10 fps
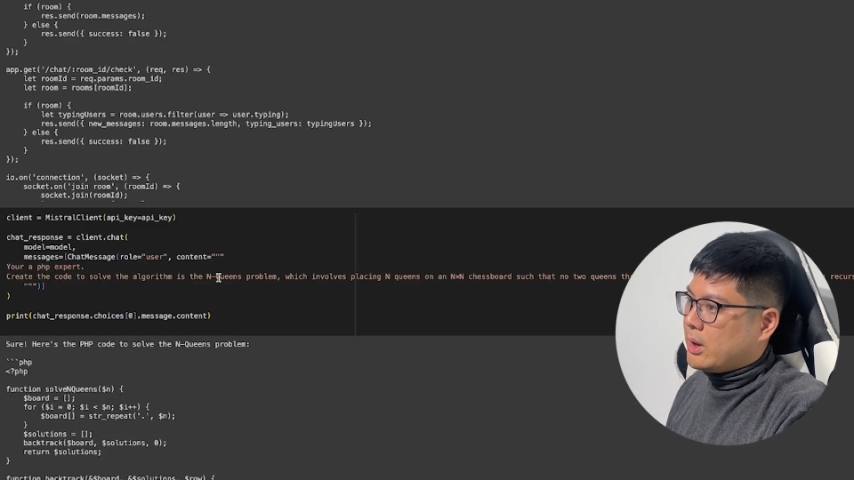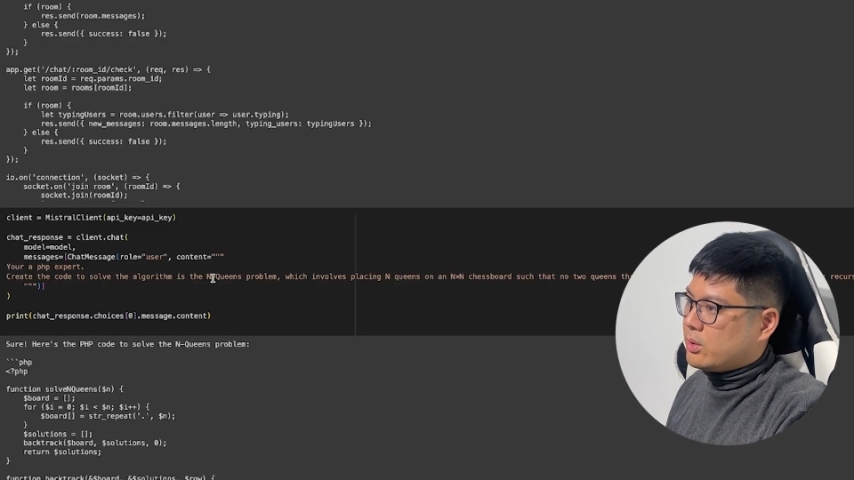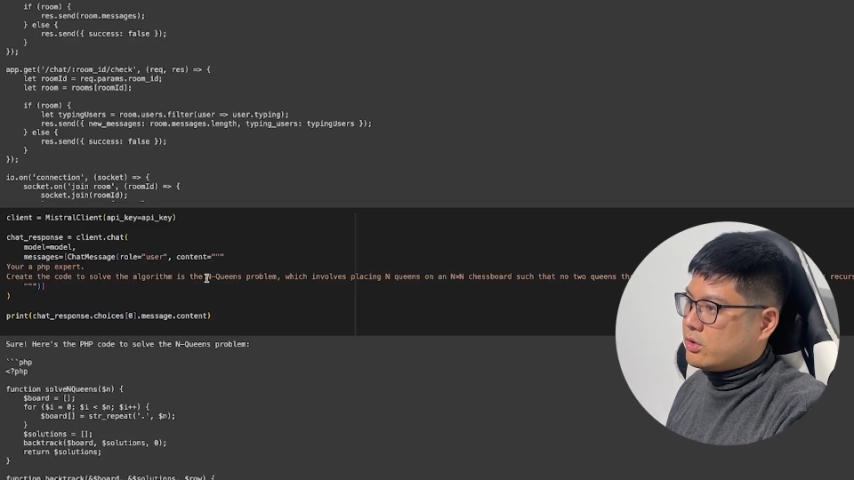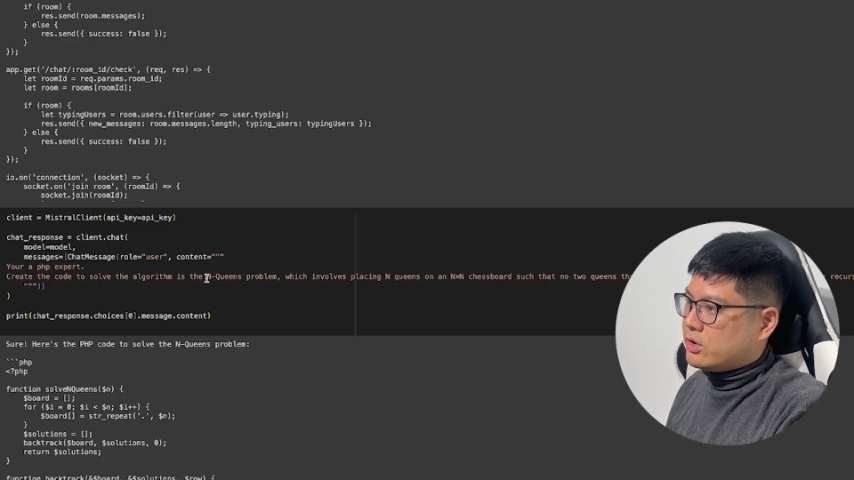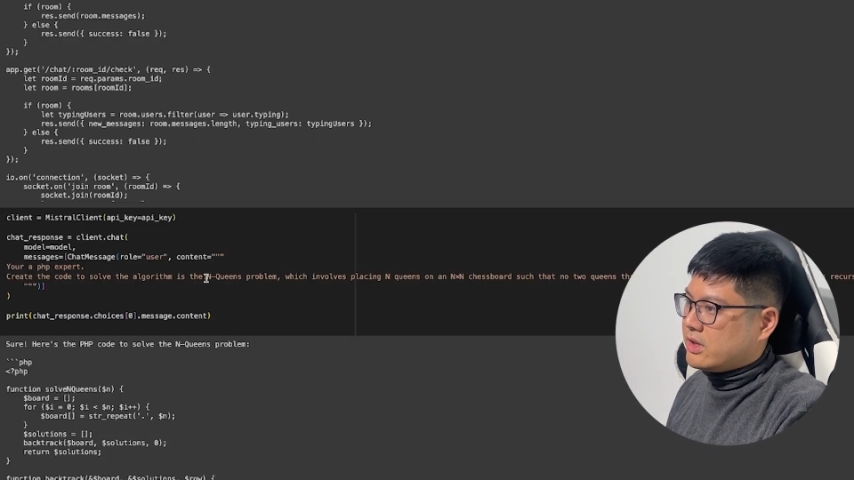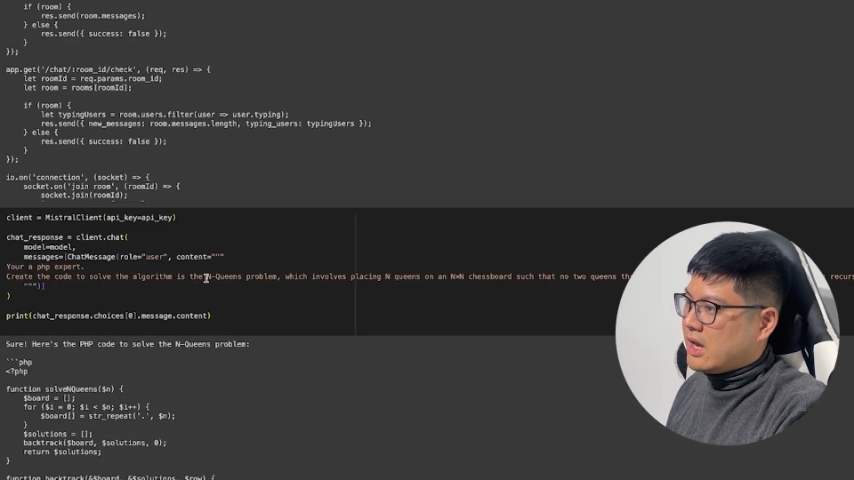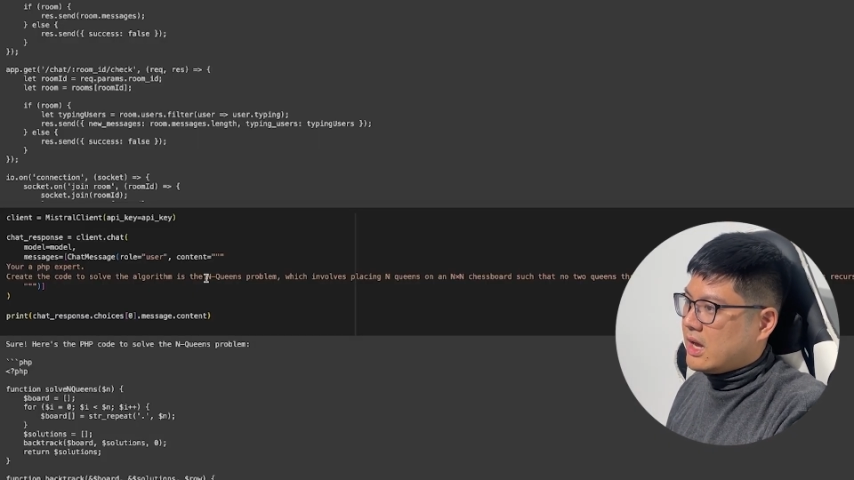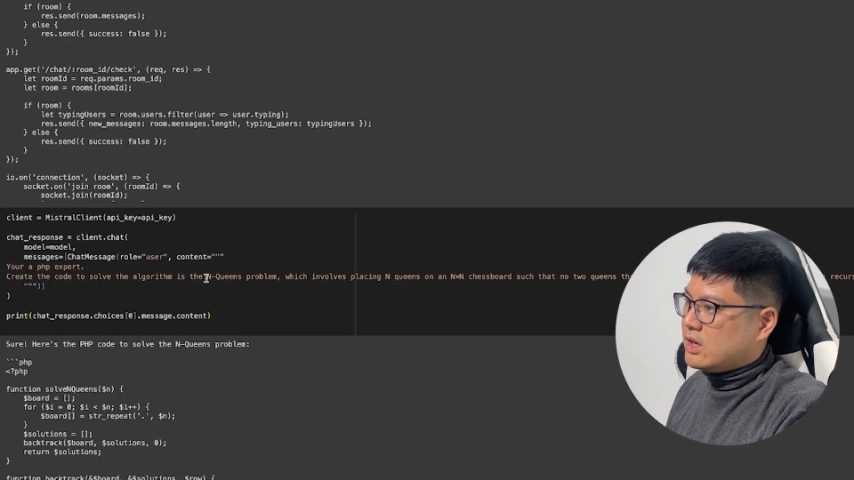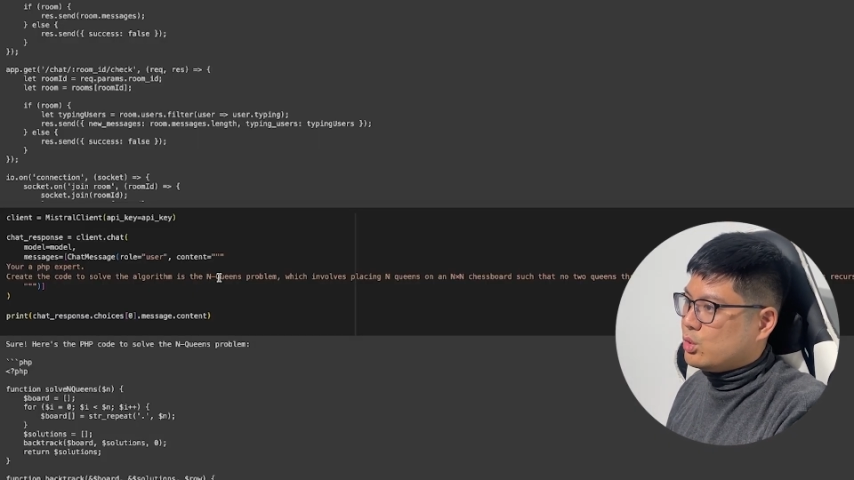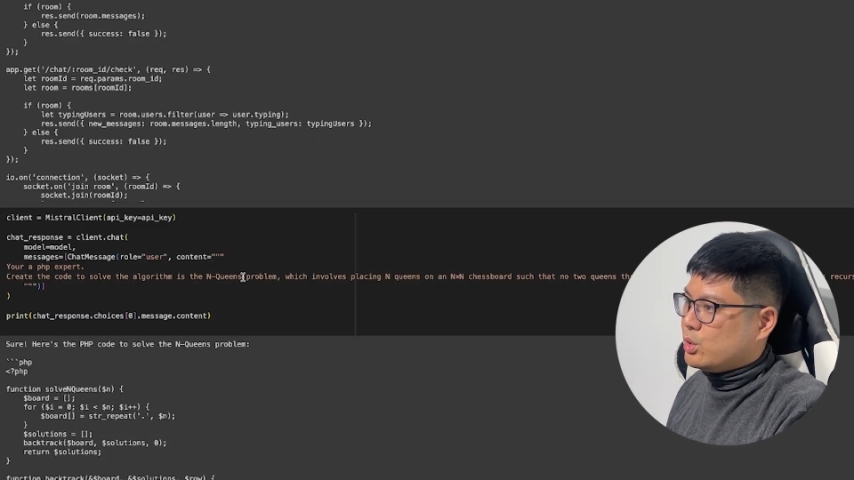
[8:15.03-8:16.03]
algorithm for the
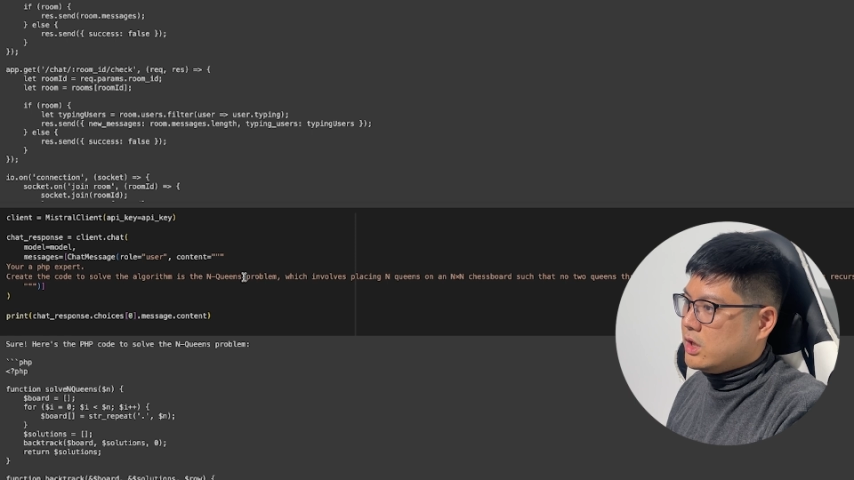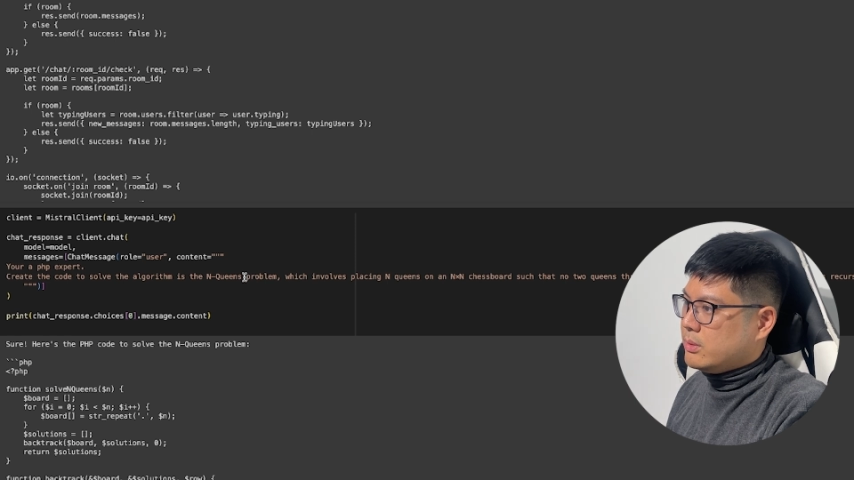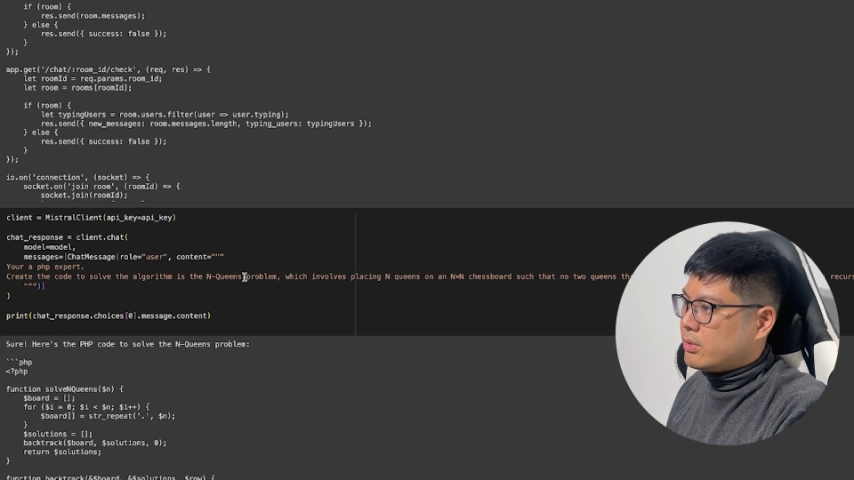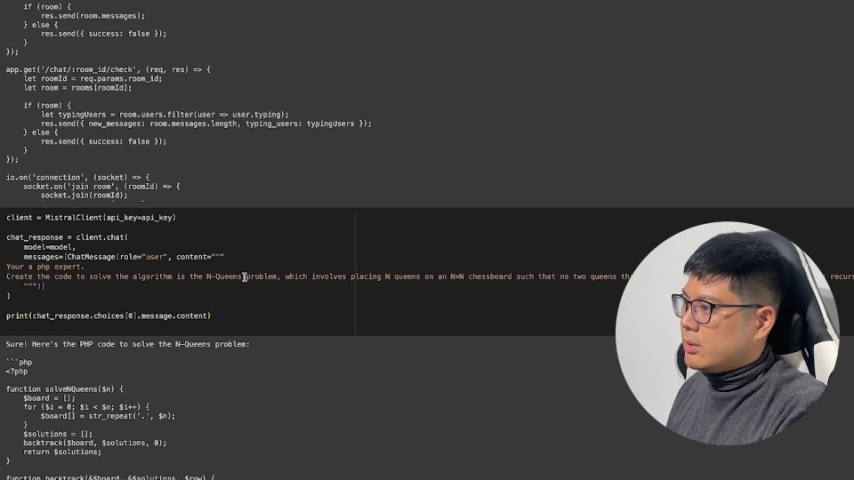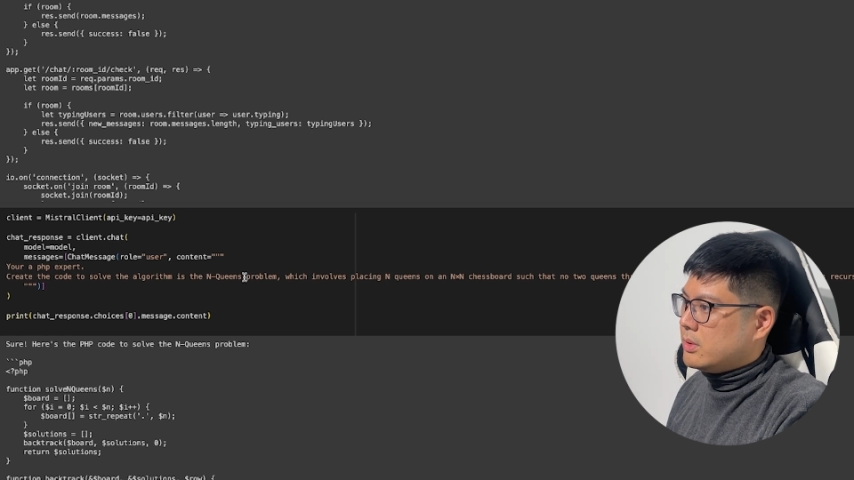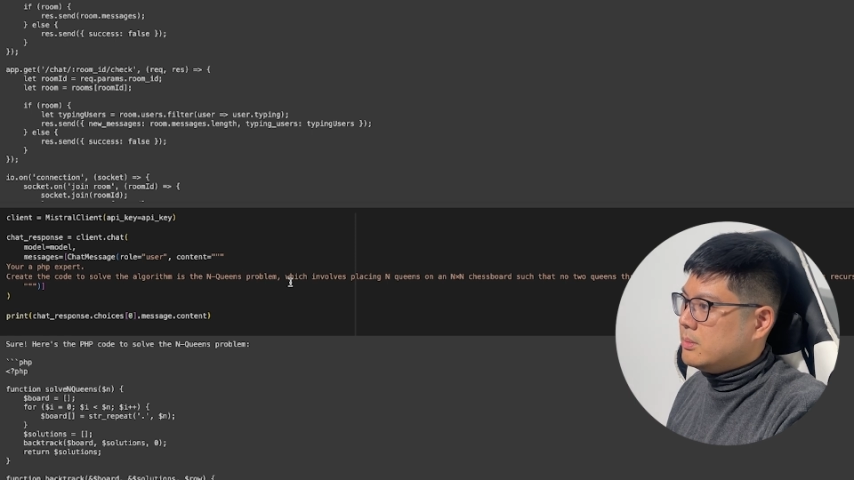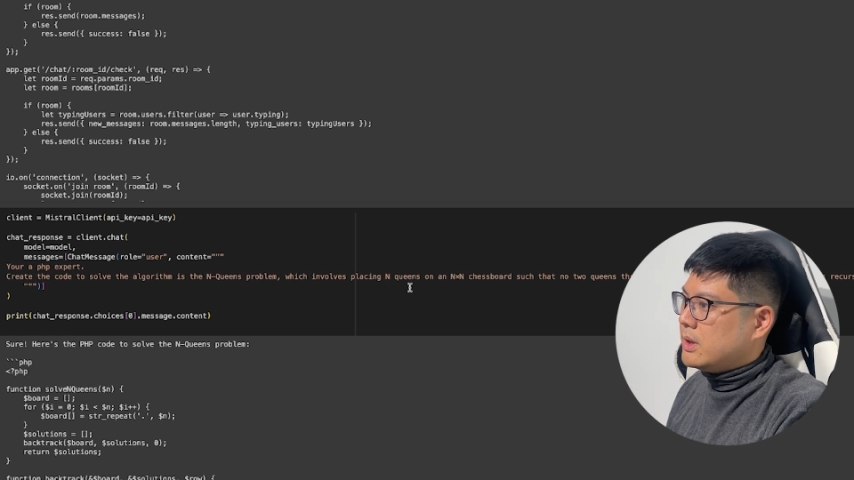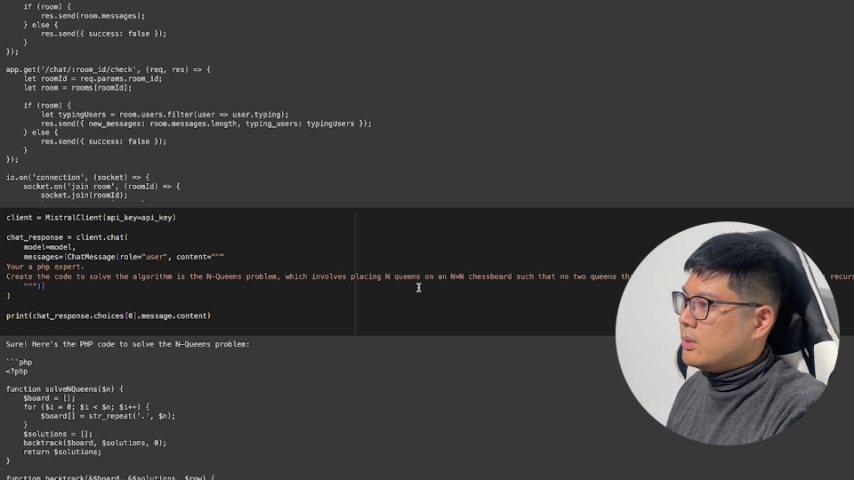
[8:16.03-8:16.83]
end queen problem,